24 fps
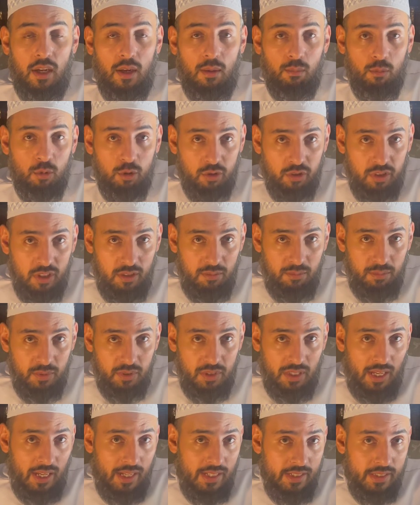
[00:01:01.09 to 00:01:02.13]
Muslims
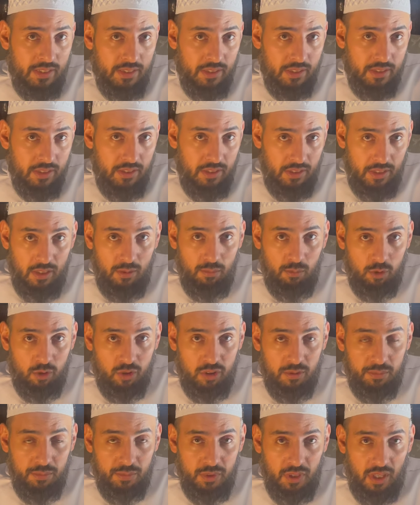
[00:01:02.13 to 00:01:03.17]
and
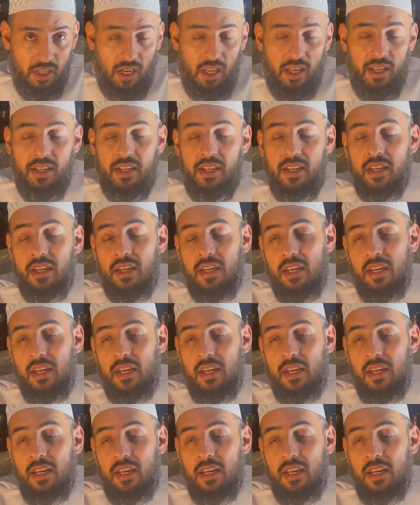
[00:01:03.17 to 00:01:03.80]
non-Muslims alike,